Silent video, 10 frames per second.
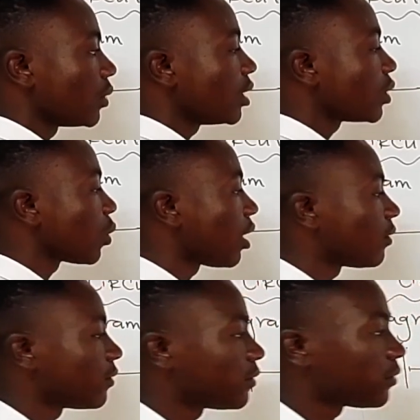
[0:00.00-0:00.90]
you need to
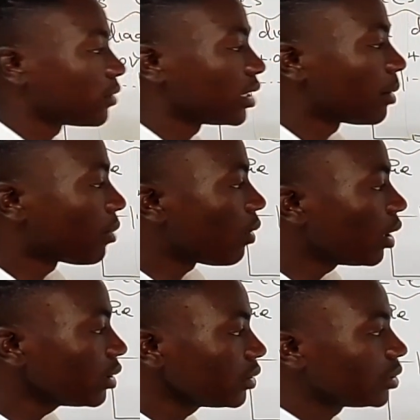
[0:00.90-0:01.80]
have, number
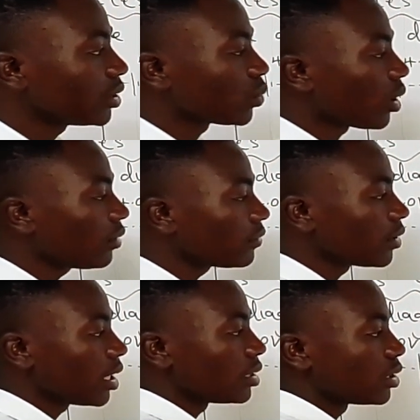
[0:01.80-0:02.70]
one, you need to
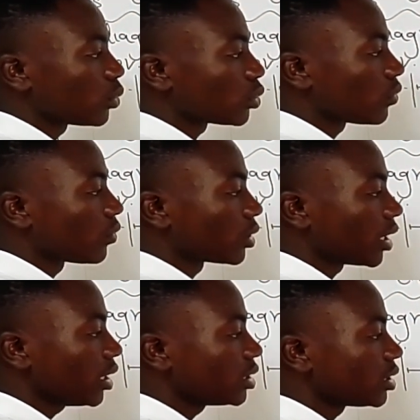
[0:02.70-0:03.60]
have the total
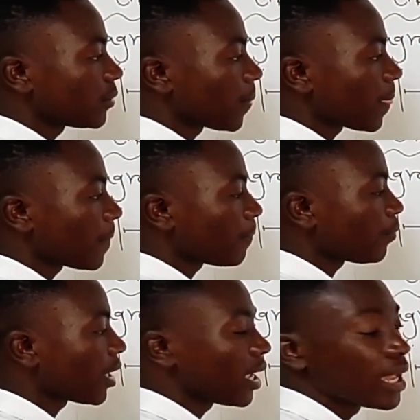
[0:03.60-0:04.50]
voltage.
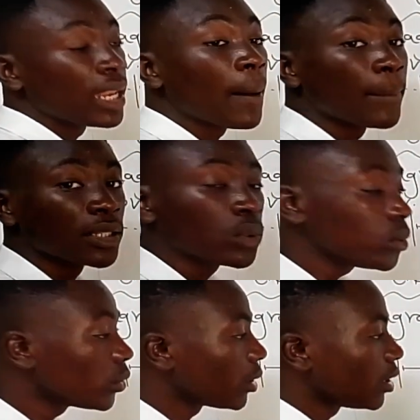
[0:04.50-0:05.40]
Number
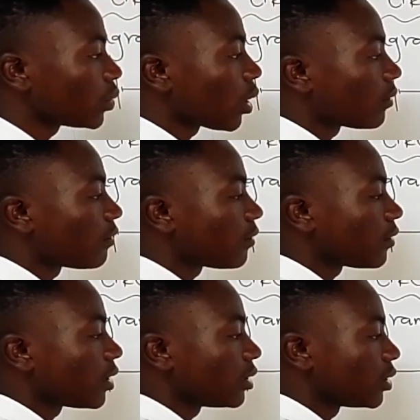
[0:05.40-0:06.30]
two, you need to have
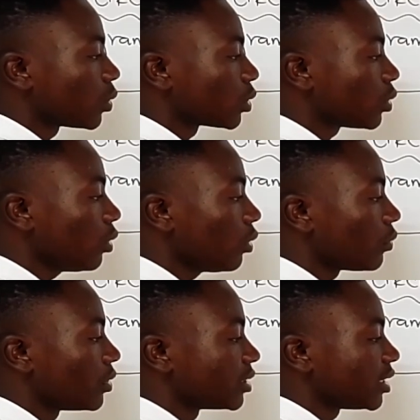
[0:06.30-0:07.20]
the
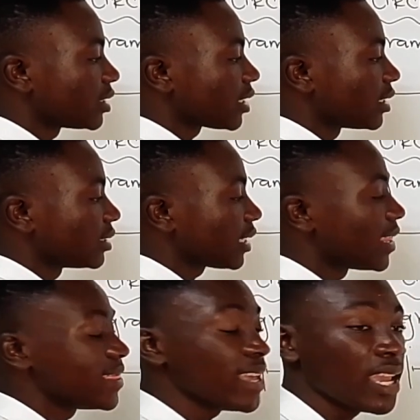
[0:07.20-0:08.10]
total resistance,
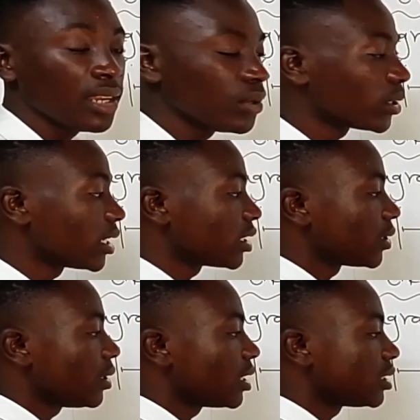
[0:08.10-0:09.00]
and then you can
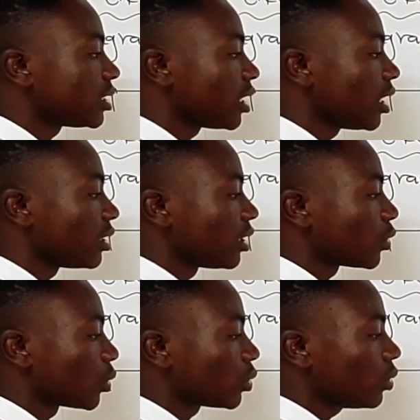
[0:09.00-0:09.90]
calculate the
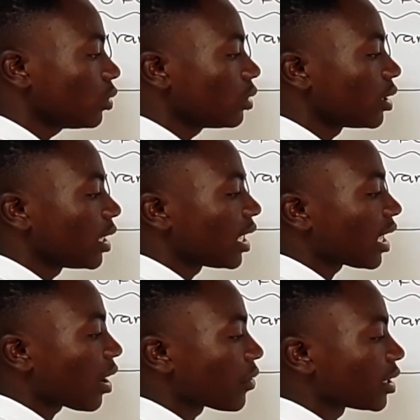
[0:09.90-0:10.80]
total
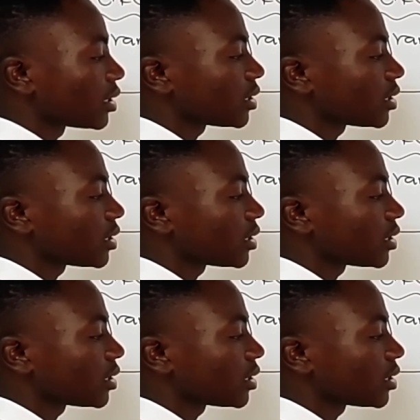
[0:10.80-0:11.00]
current.